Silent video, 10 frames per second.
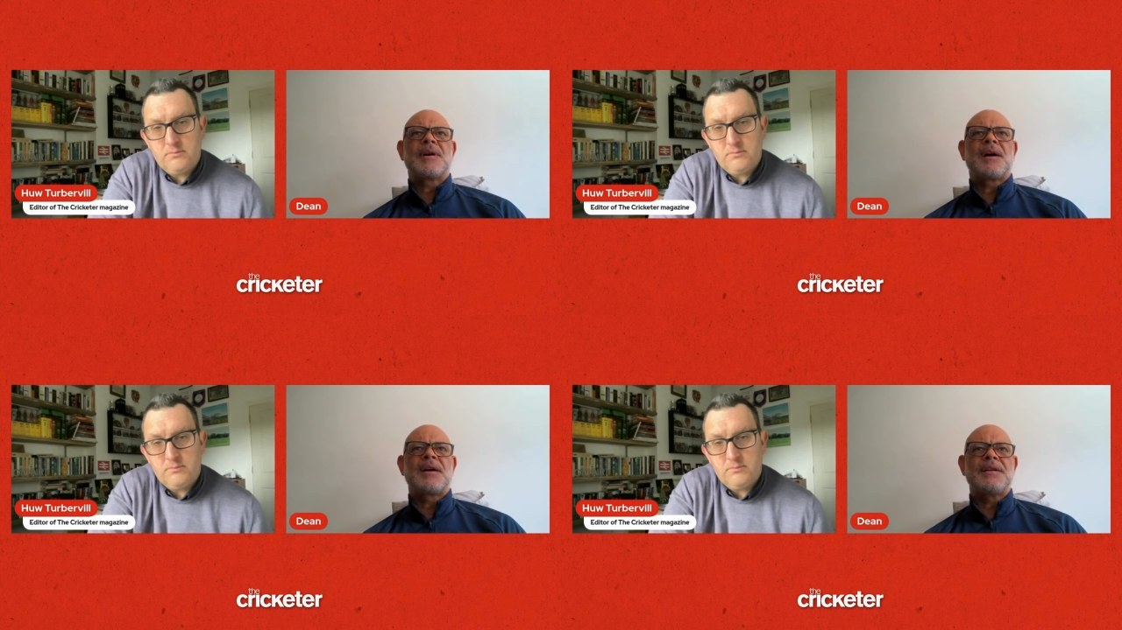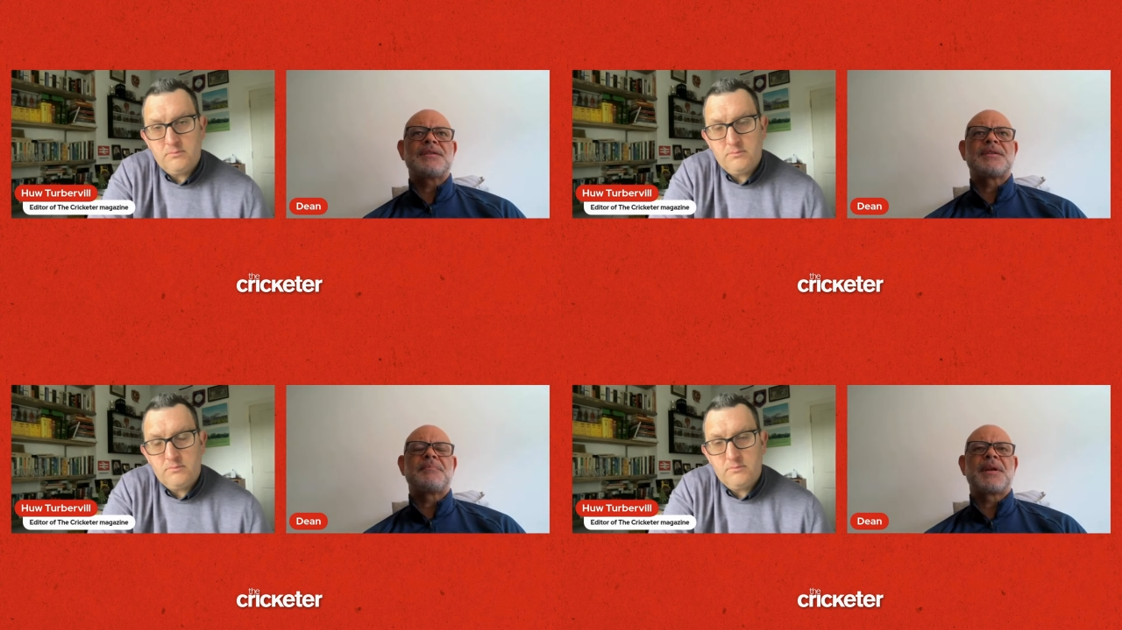Speaker 1: I used
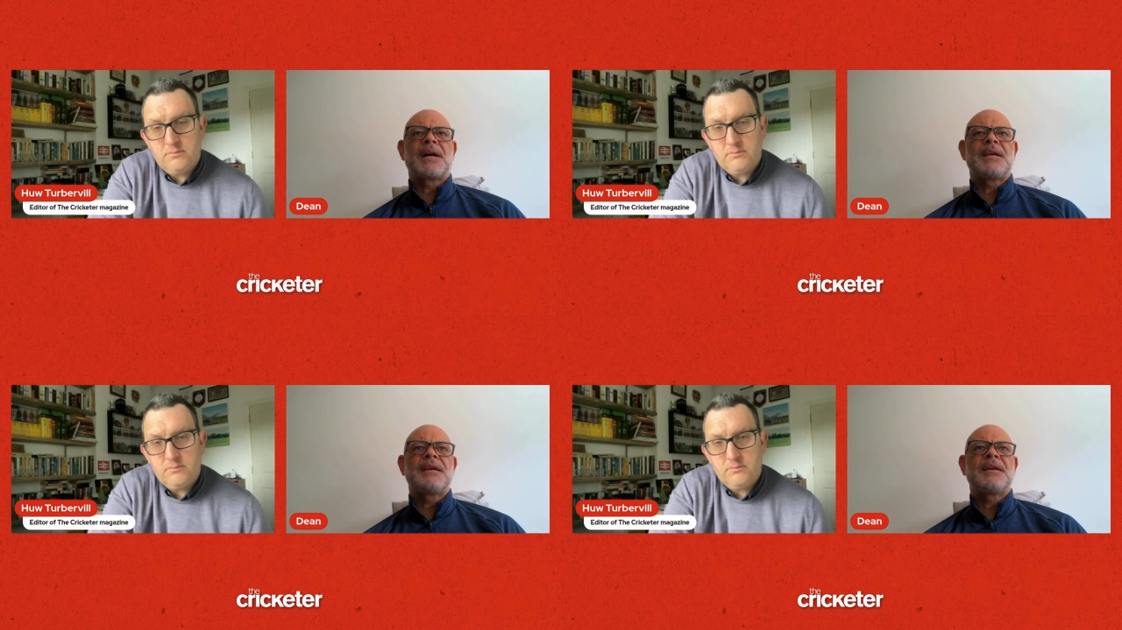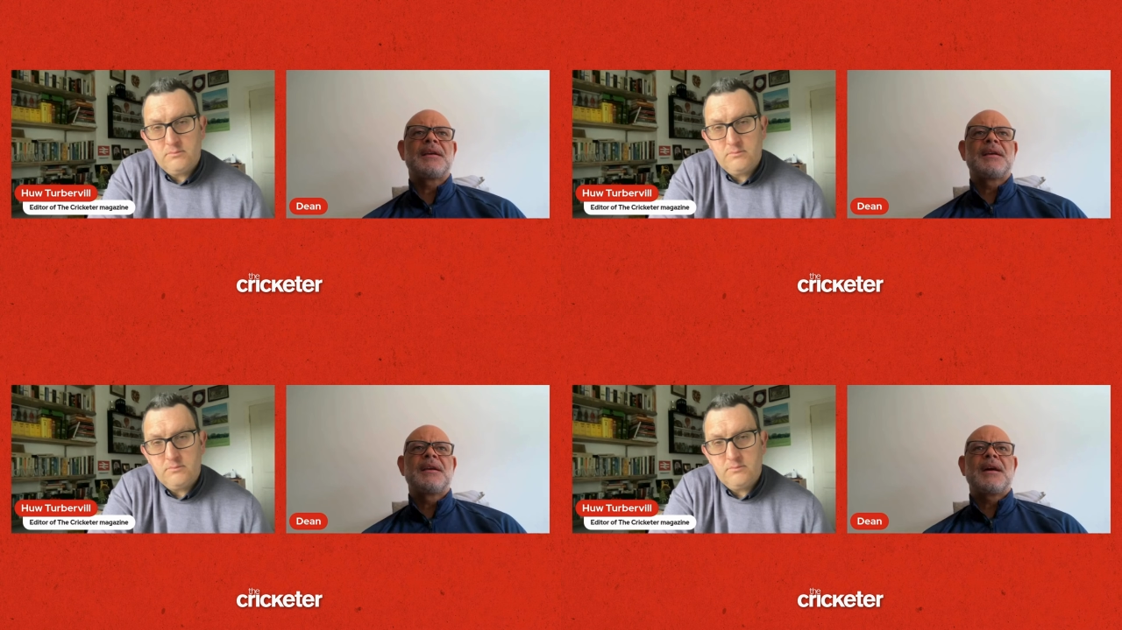to play
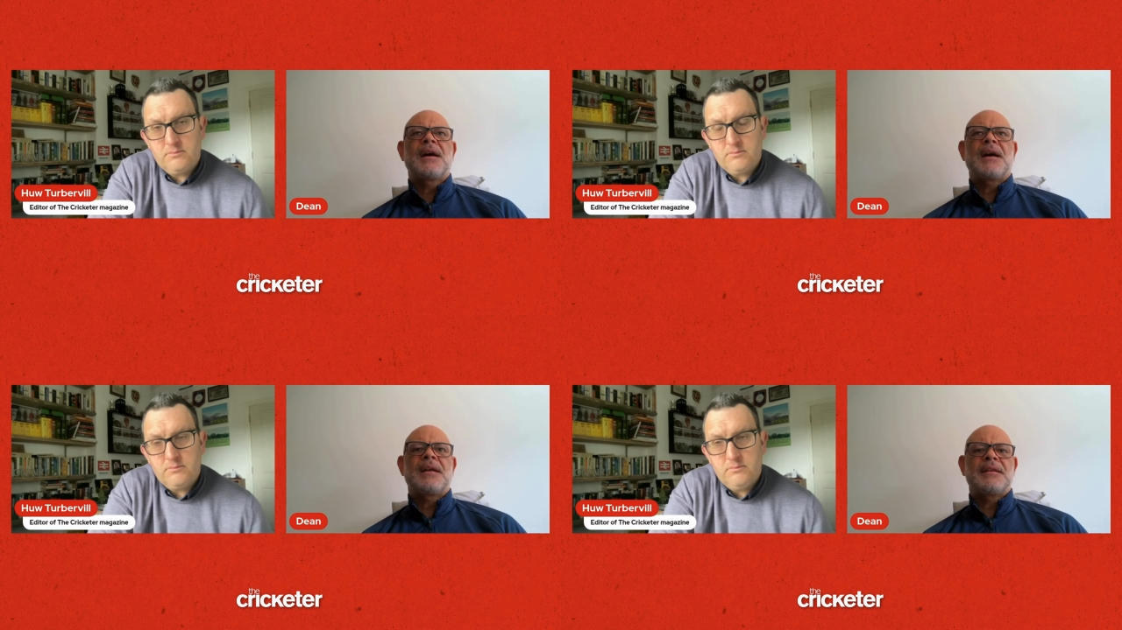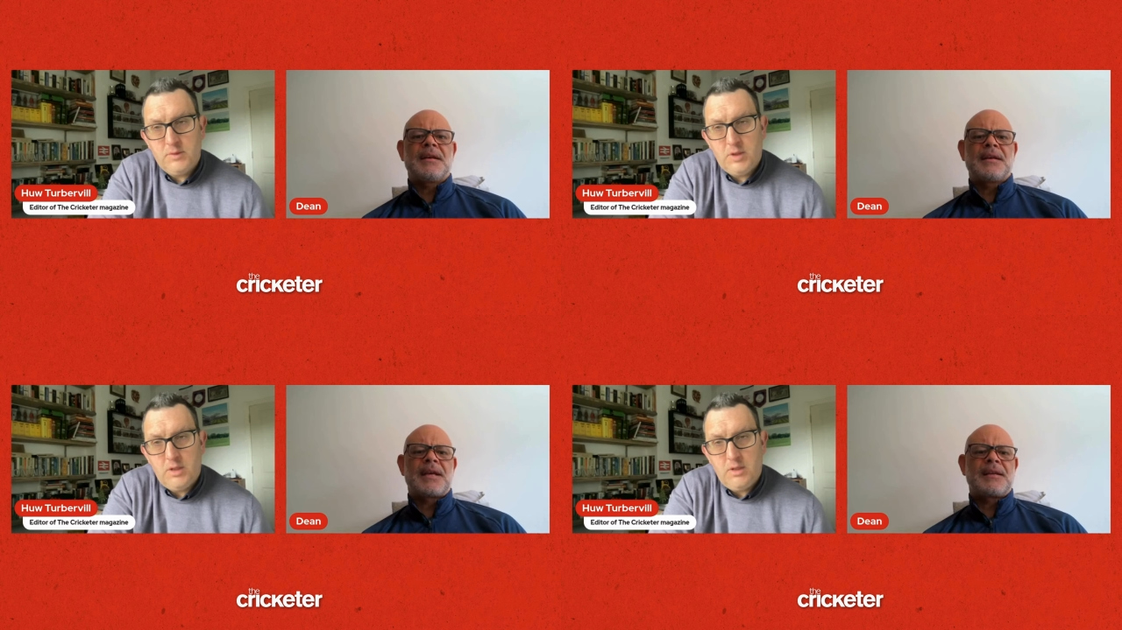and
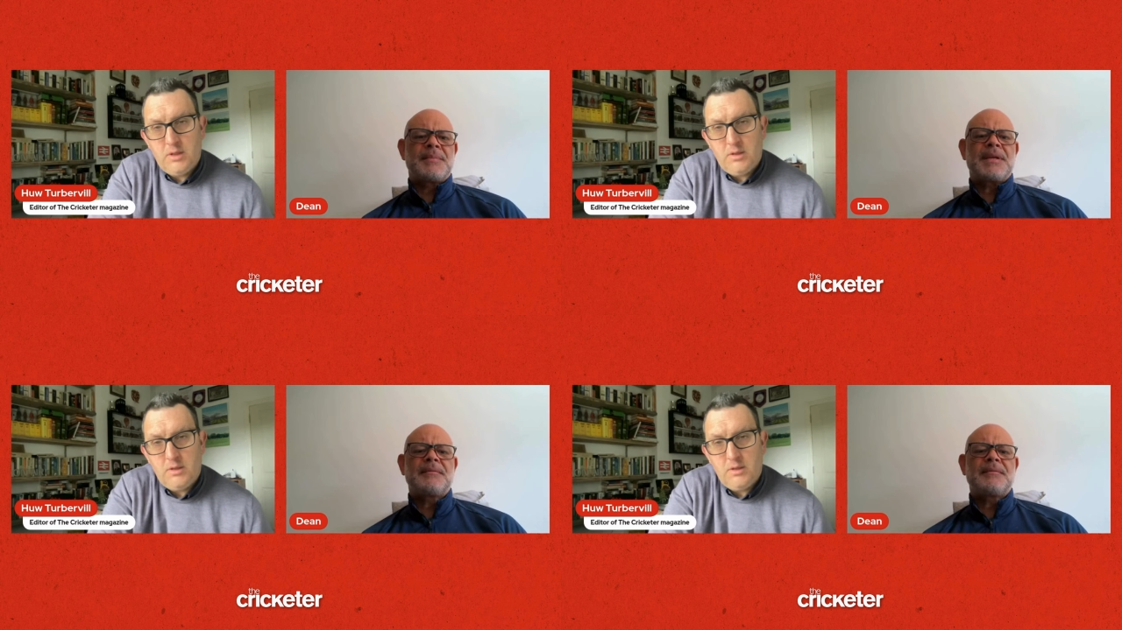academy.